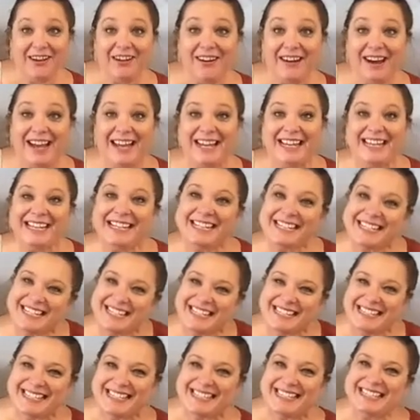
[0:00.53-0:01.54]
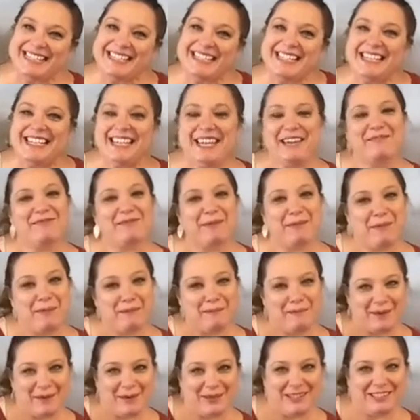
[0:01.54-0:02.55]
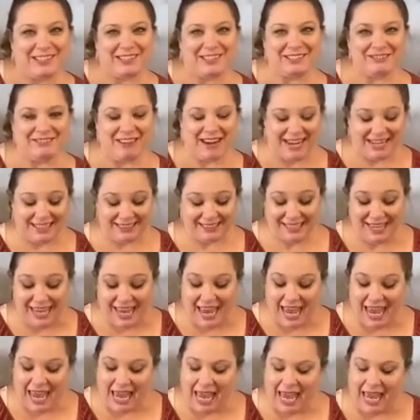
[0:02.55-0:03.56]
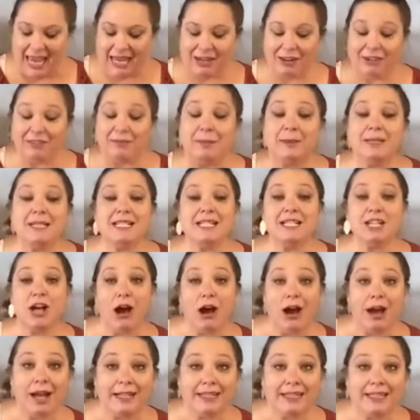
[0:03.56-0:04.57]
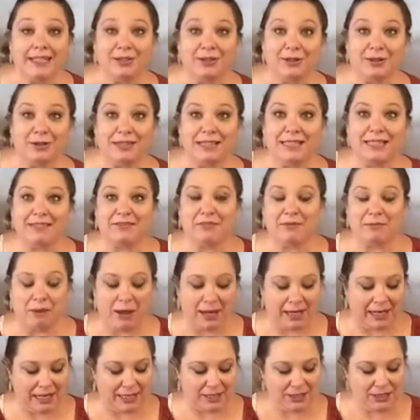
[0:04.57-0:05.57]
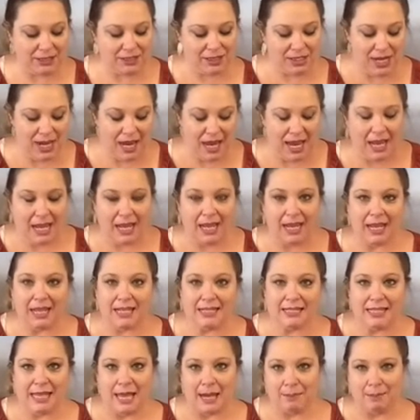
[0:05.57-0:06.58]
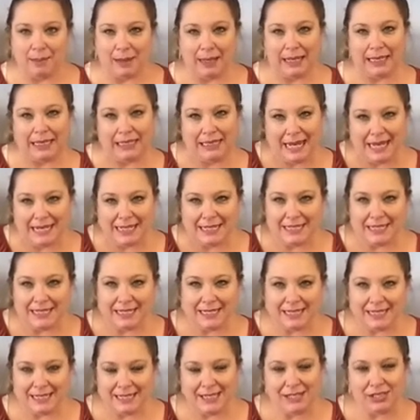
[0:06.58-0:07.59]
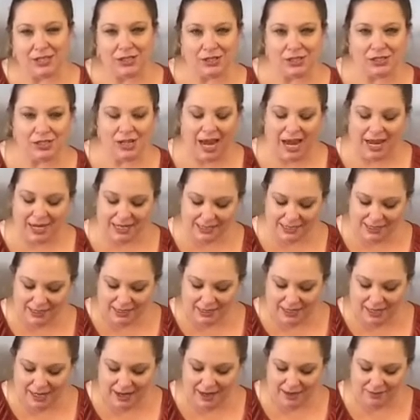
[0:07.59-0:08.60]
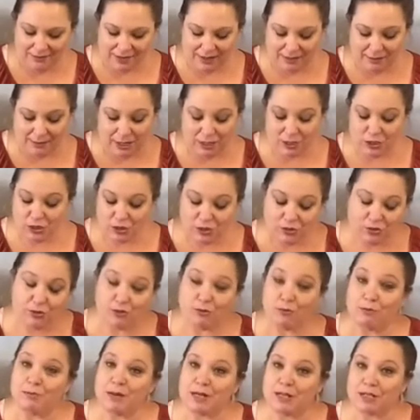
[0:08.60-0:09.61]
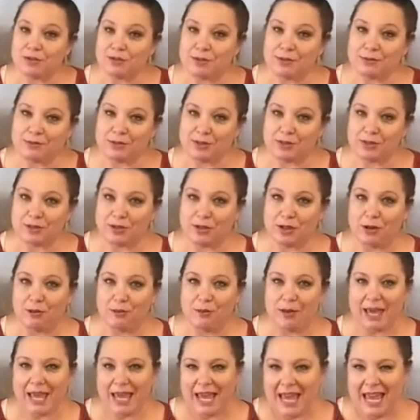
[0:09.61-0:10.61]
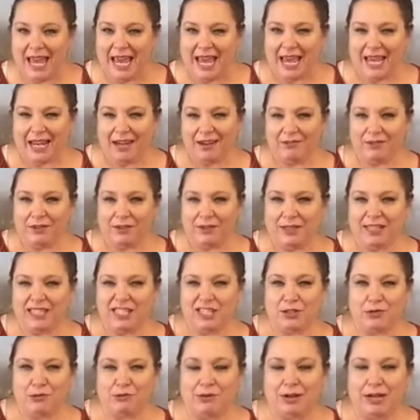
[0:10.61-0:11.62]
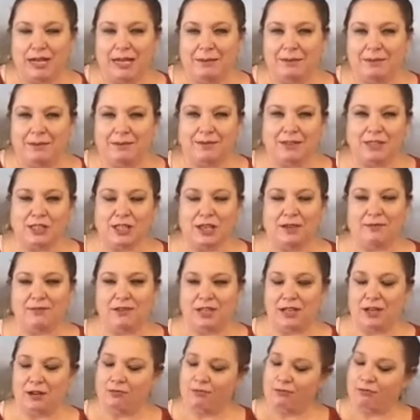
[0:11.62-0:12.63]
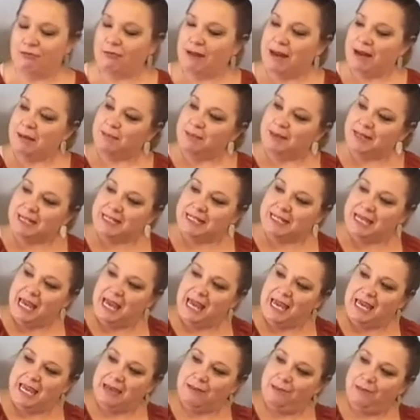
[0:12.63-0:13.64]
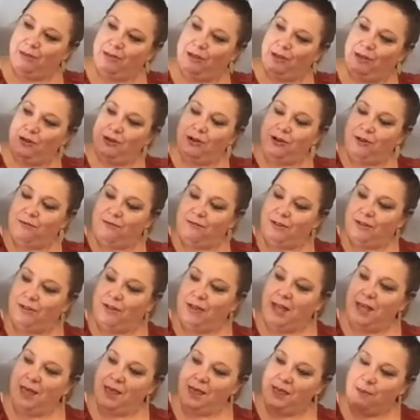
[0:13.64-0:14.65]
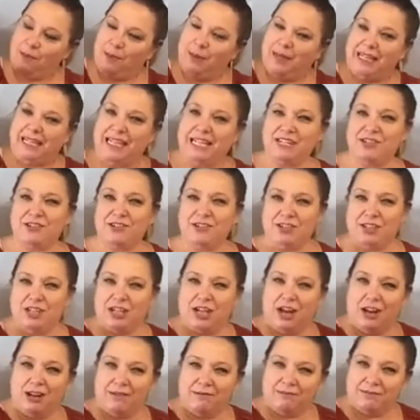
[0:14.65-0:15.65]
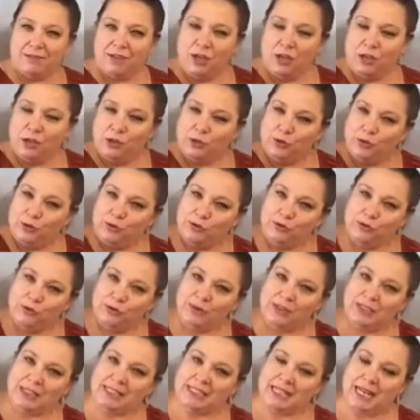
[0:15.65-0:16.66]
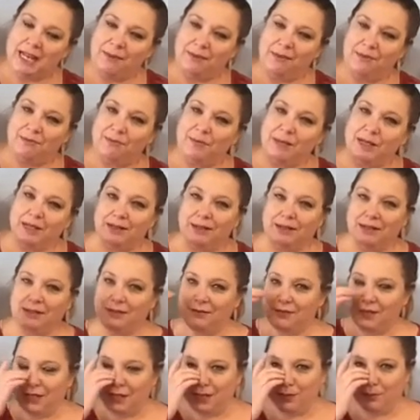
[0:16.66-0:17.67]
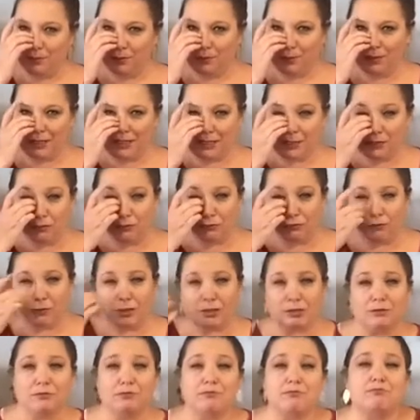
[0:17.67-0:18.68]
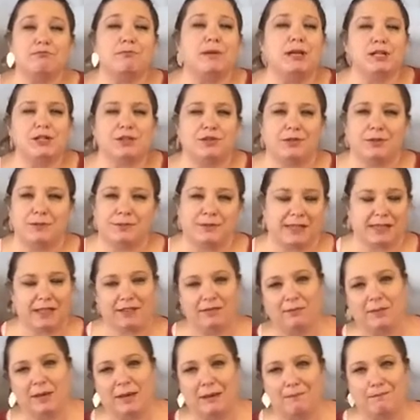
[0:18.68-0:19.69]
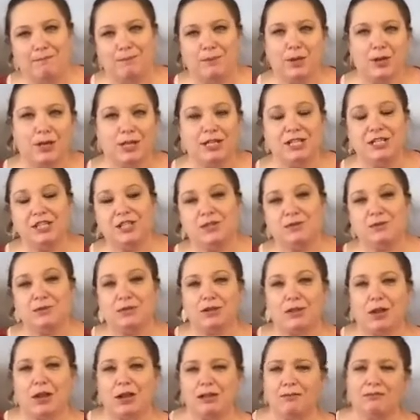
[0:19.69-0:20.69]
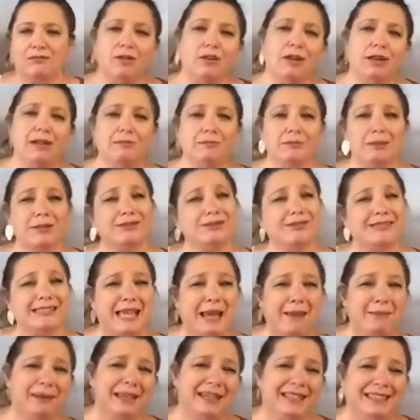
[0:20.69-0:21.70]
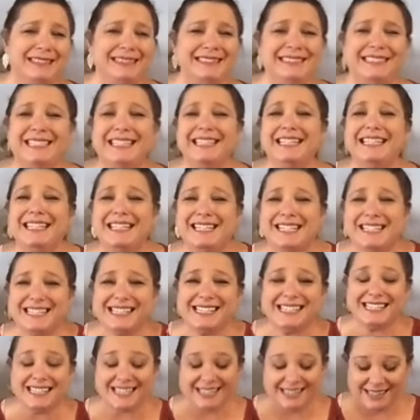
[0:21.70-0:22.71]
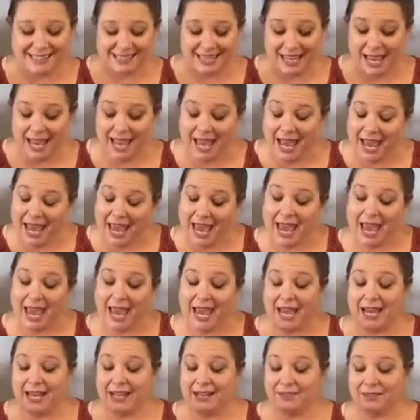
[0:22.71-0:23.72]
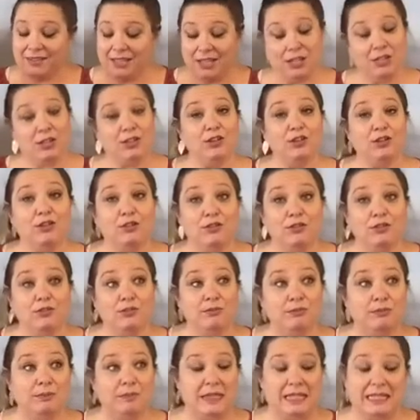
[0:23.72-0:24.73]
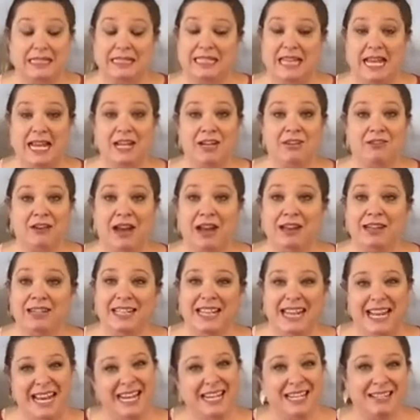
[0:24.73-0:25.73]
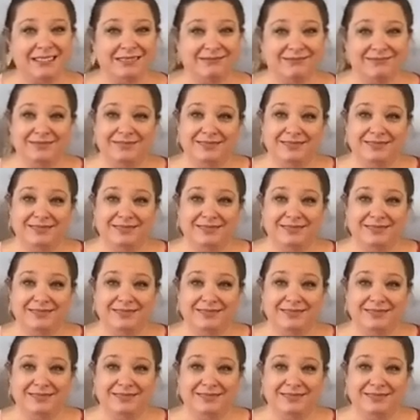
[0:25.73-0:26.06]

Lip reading: Hi, Cindy here from the Post and Rail, and I've been dying to cook this for my lunch. It's a polenta dish and it's going to have some unusual mushrooms on top. And I've got this dream of serving a great big table load of the polenta, and you kind of ooze it down the middle, and then you put these grilled mushrooms that have been burnished with olive oil and balsamic deliciousness, and then you just stand around and eat it.